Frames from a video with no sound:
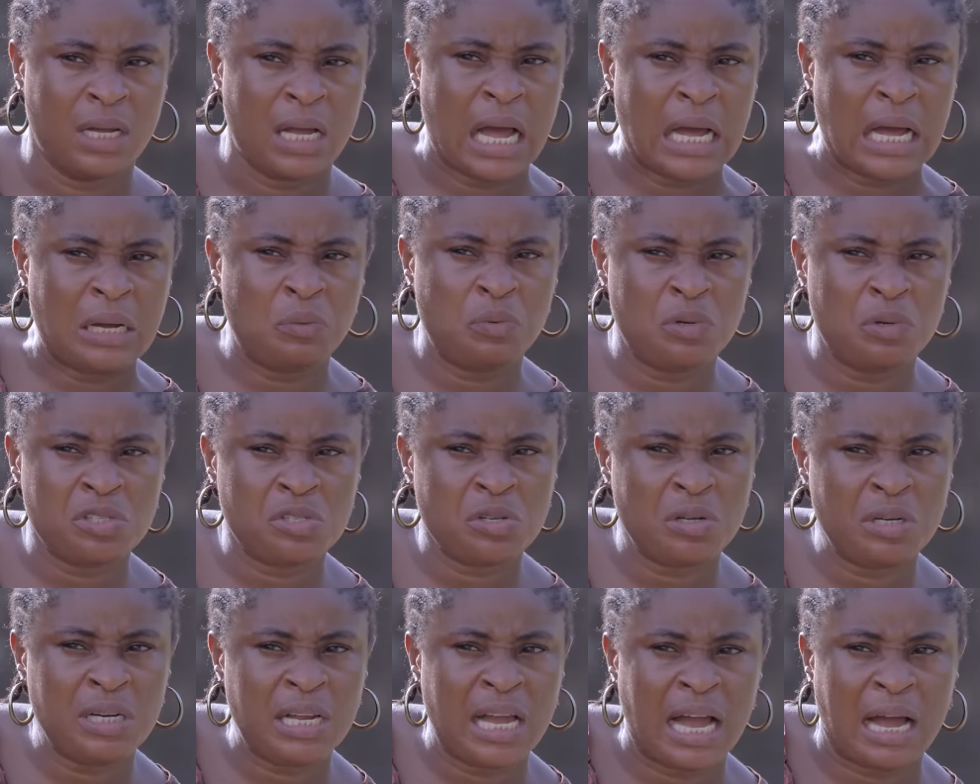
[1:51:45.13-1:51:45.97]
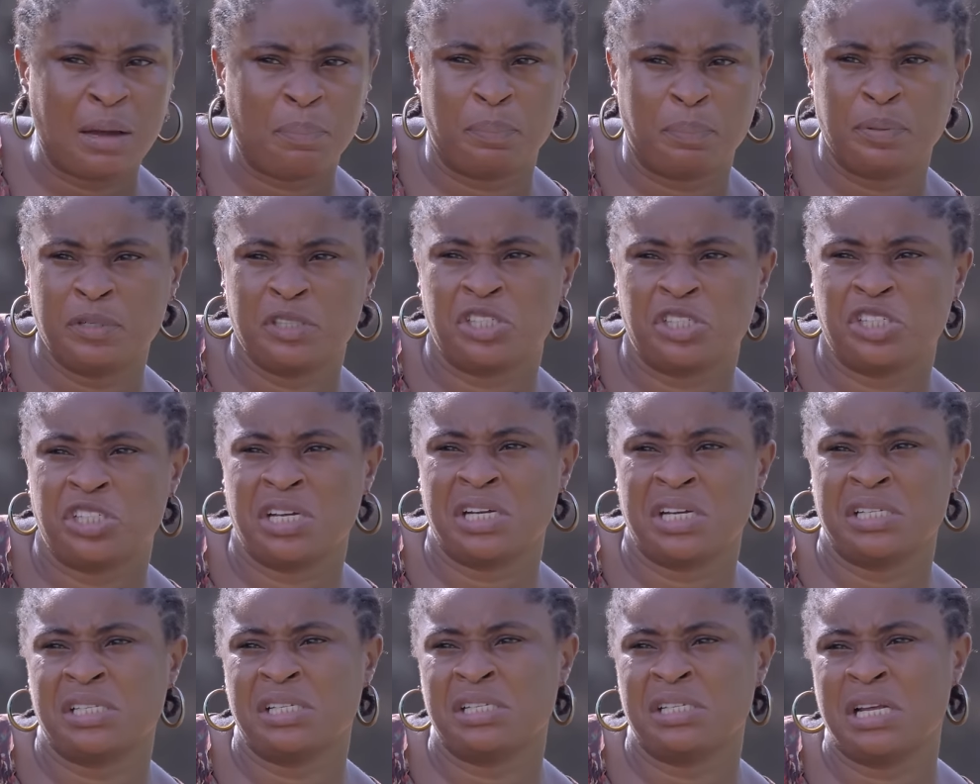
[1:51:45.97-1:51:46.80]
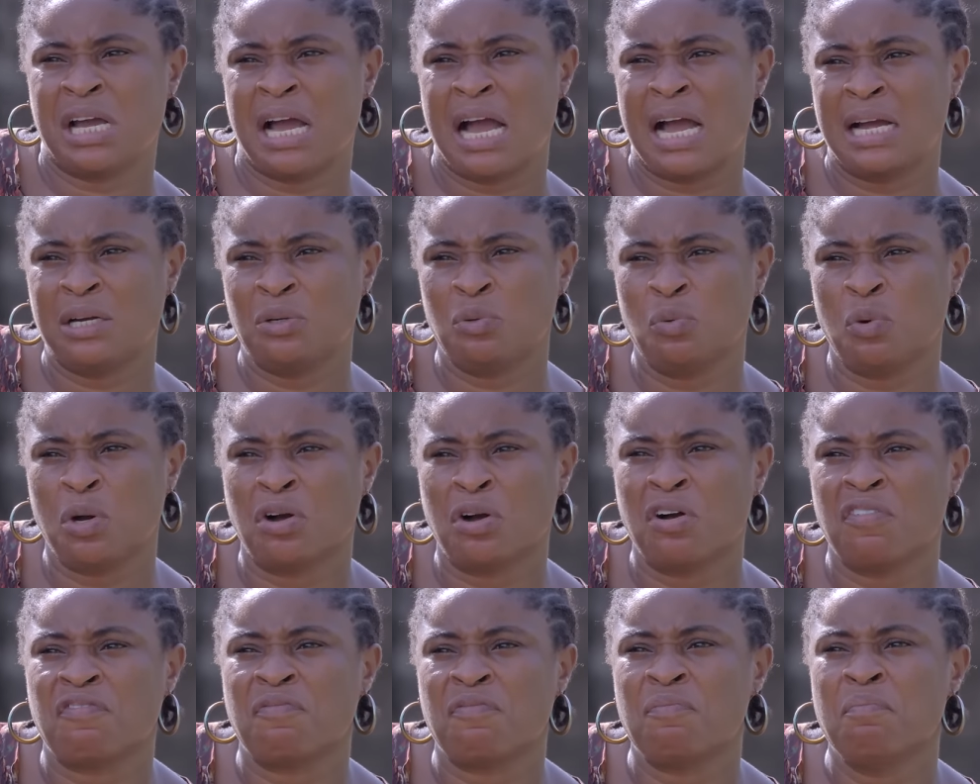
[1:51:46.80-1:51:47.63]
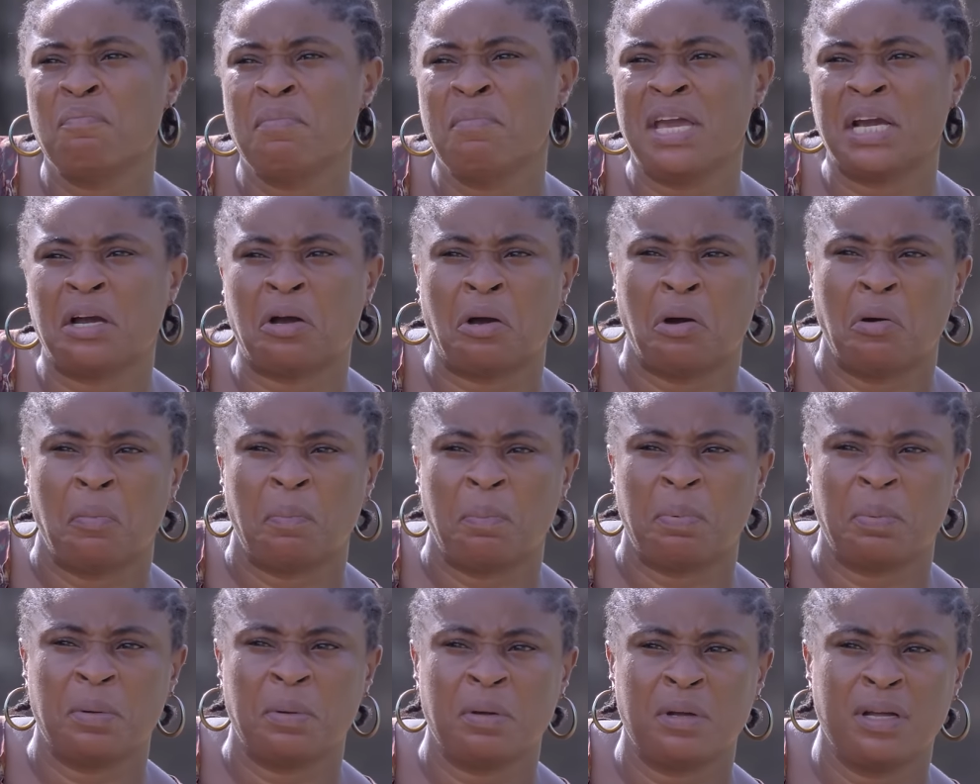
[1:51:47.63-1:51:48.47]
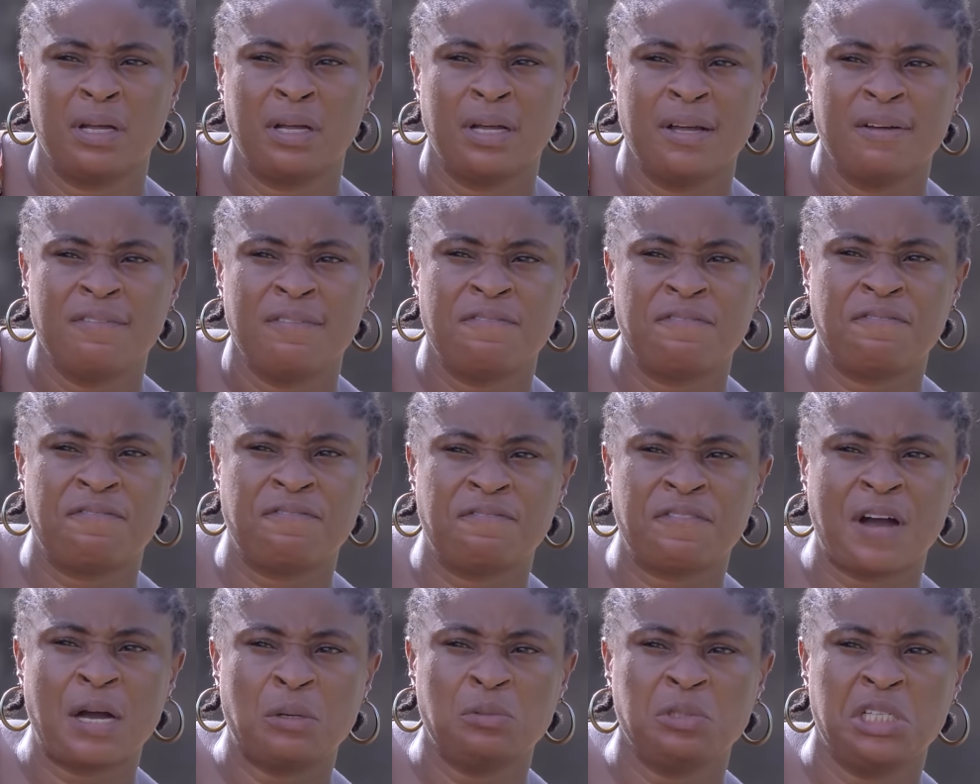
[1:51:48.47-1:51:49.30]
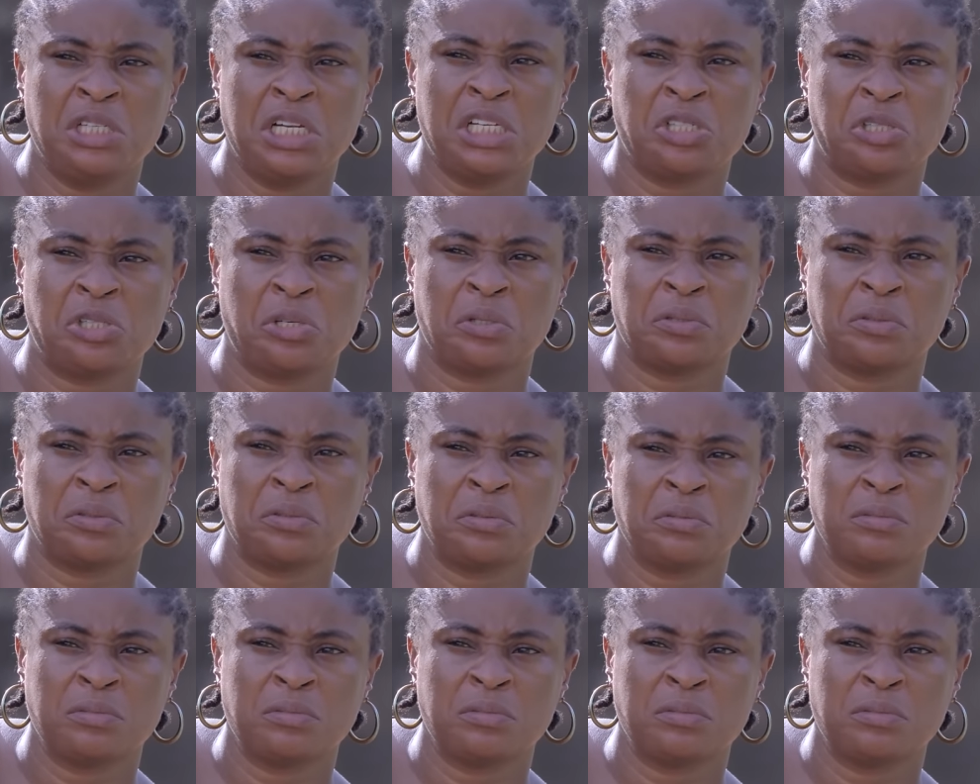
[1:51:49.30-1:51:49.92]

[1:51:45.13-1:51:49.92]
I was only appreciating the handwork of makeup, foundation.